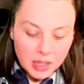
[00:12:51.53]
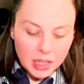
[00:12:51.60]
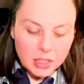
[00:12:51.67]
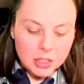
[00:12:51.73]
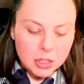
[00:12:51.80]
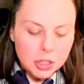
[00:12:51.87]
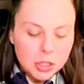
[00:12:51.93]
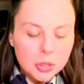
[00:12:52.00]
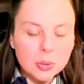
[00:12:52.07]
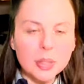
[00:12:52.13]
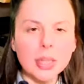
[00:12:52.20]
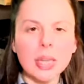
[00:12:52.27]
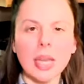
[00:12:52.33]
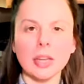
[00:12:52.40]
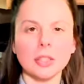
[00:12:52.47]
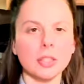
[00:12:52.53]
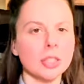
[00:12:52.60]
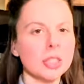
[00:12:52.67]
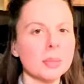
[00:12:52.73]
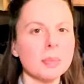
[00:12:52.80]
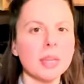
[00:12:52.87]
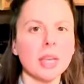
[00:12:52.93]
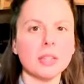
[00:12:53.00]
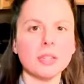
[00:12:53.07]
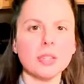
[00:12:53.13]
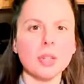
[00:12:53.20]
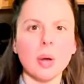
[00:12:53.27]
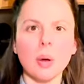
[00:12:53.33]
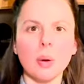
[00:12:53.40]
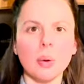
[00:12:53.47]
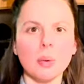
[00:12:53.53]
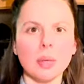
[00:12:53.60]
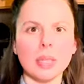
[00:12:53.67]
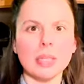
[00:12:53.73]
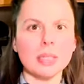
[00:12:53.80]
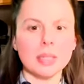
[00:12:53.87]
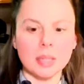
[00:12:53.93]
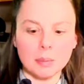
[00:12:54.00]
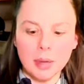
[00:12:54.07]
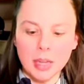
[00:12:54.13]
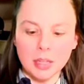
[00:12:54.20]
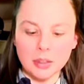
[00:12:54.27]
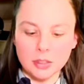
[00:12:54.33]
It's chewy and crispy and so easy to make.